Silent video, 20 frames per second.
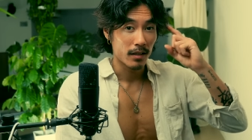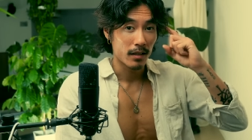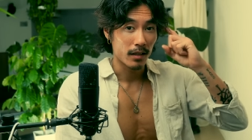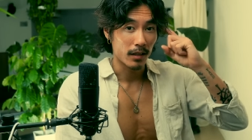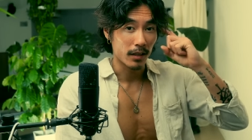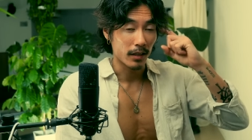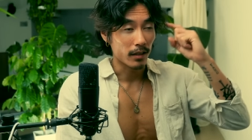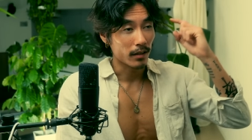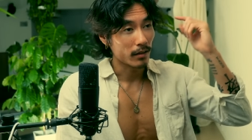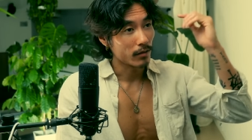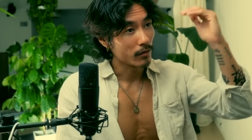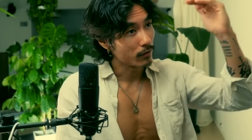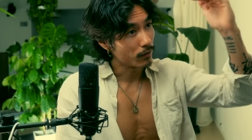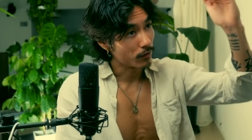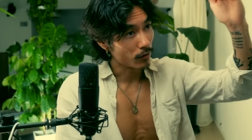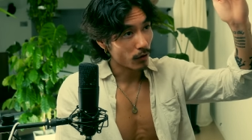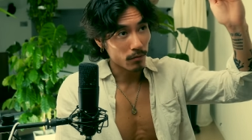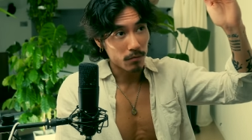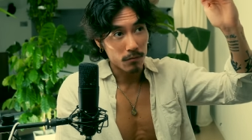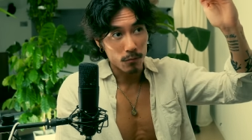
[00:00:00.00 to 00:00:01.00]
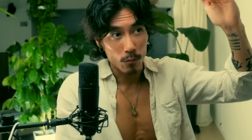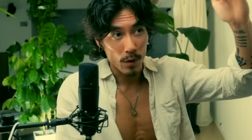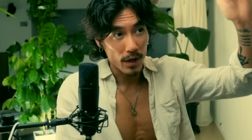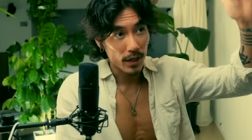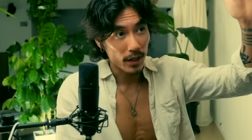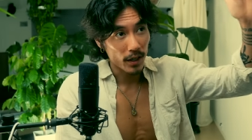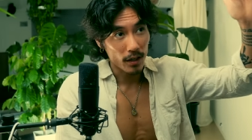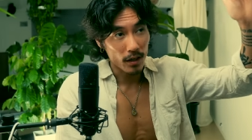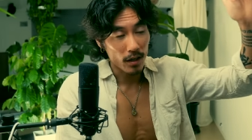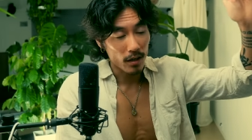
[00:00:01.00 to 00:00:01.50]
like from
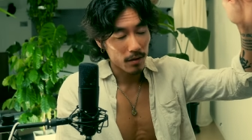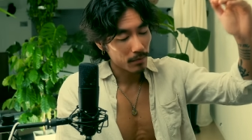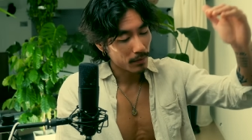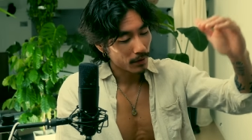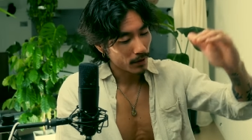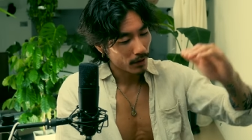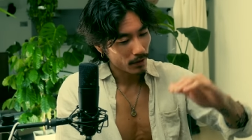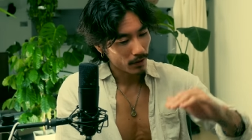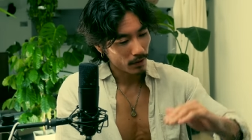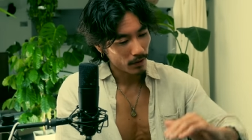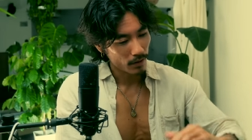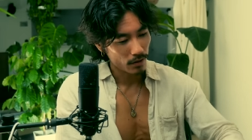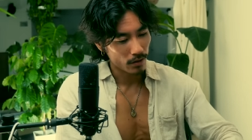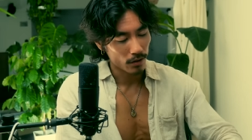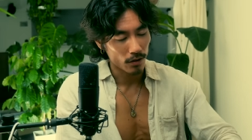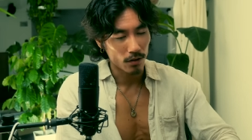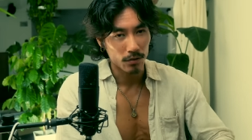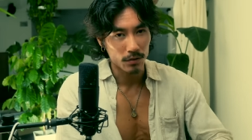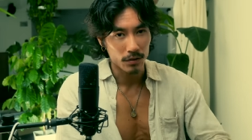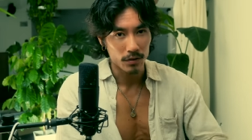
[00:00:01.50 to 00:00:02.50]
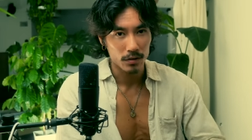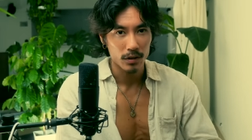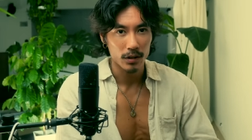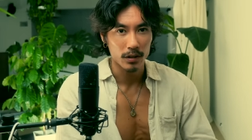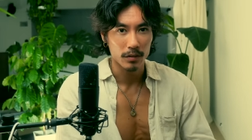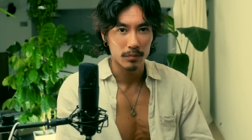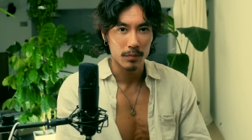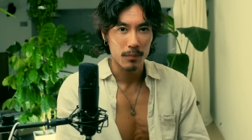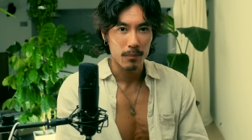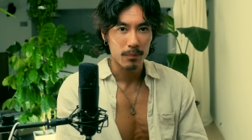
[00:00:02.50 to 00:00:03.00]
waking up to going to
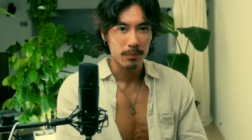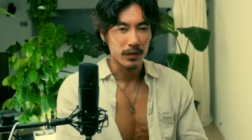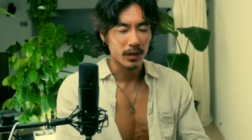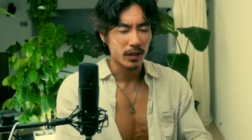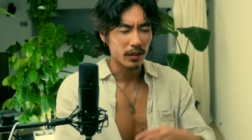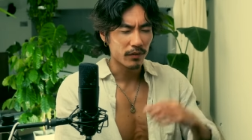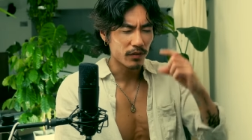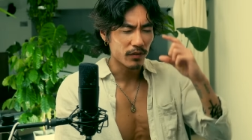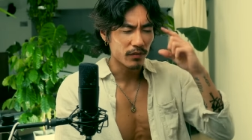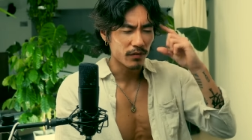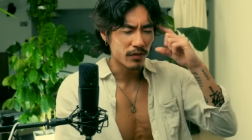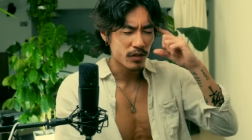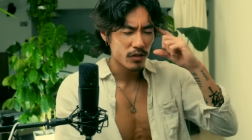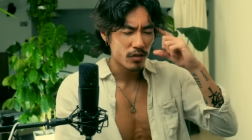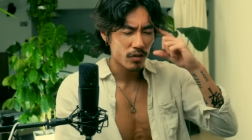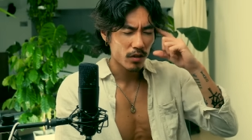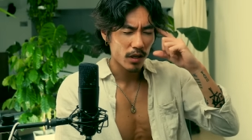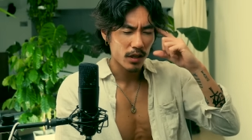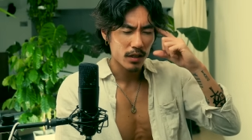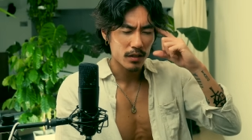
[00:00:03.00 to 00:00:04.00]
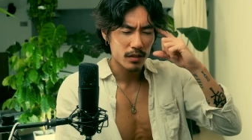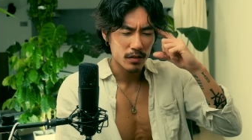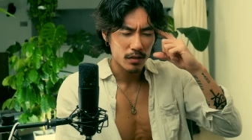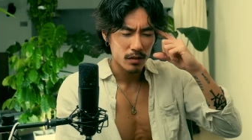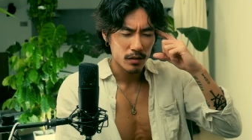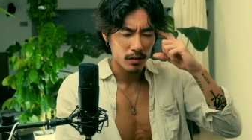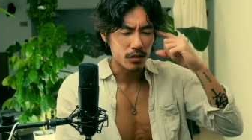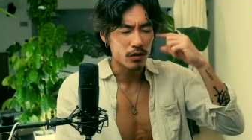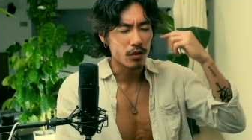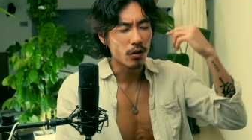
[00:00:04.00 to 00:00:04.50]
sleep, if you visualize
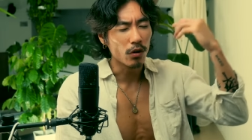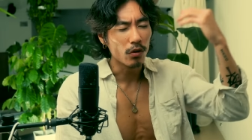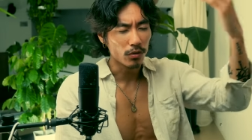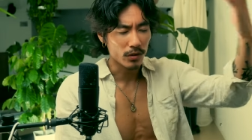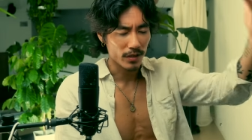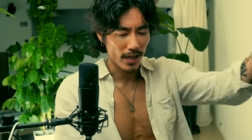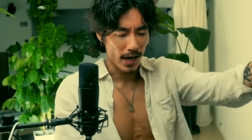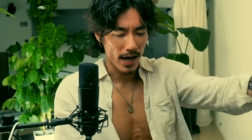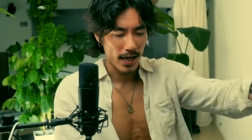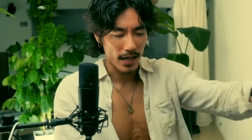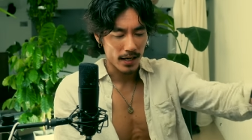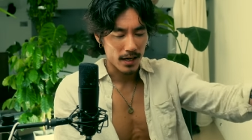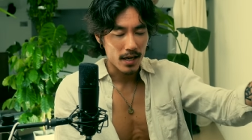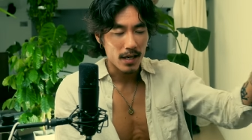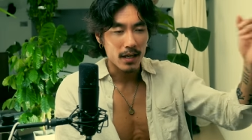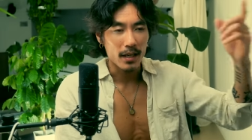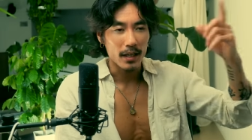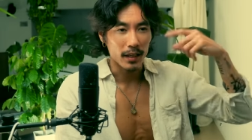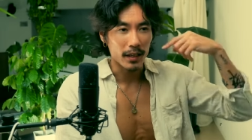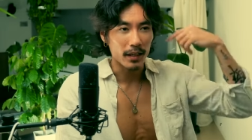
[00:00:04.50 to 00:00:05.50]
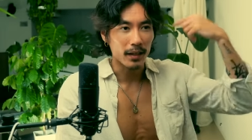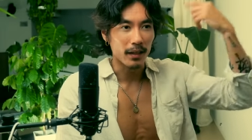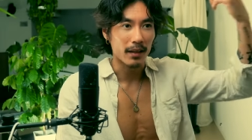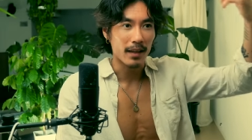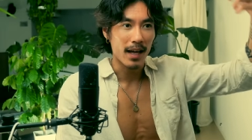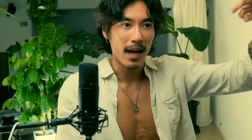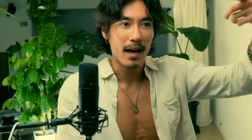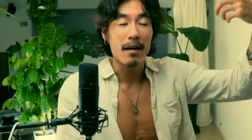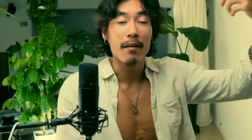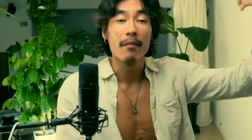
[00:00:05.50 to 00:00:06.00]
your day in
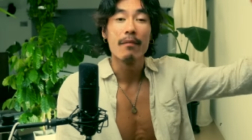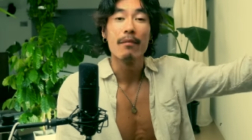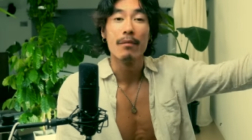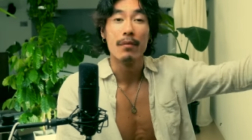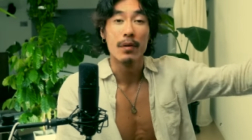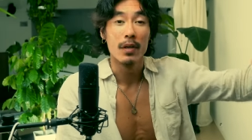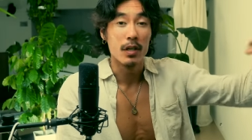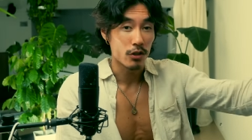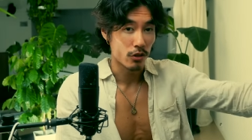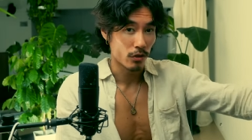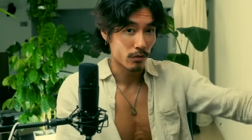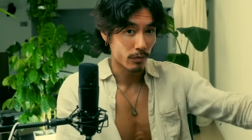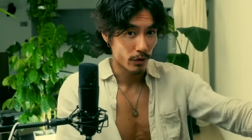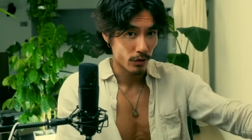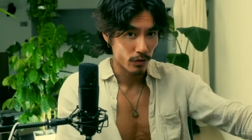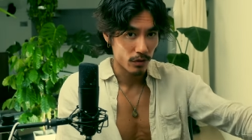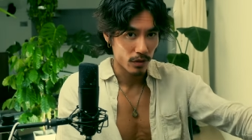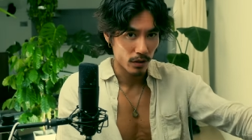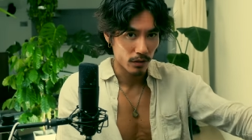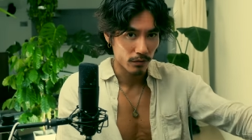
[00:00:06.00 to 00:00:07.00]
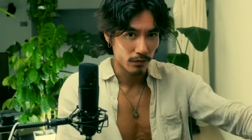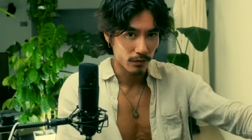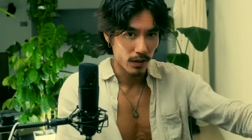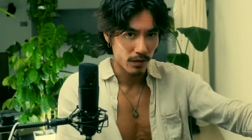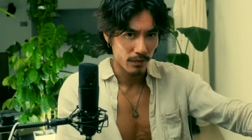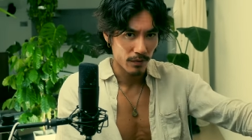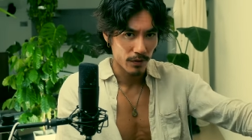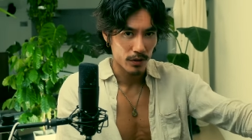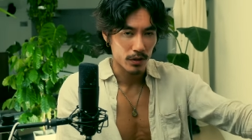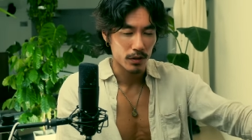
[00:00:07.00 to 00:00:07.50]
that version of yourself
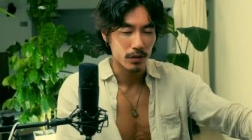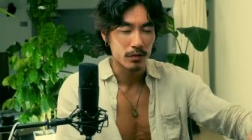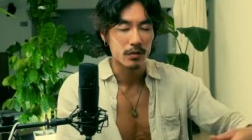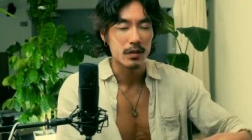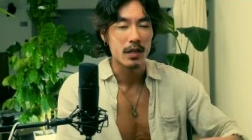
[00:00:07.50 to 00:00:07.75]
every single